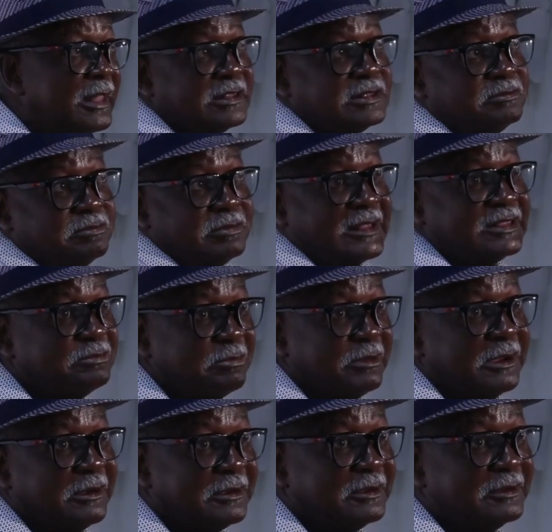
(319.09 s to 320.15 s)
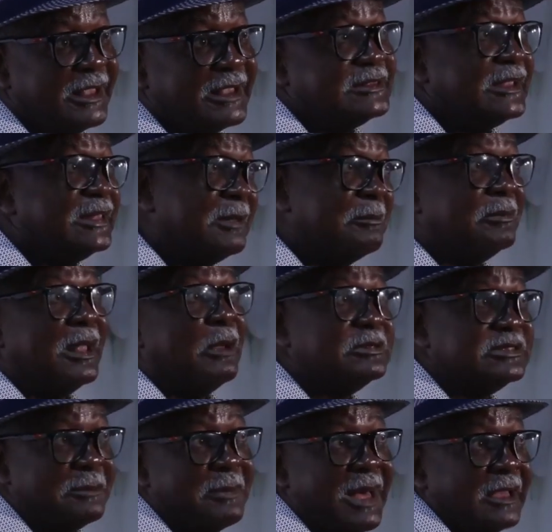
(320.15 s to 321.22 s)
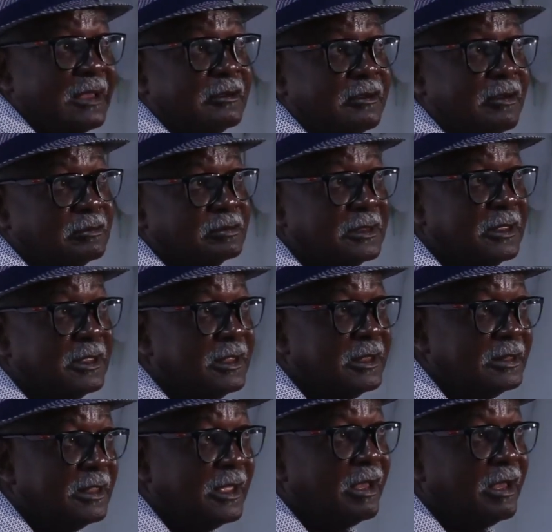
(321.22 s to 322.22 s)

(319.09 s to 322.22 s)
That was their bank account,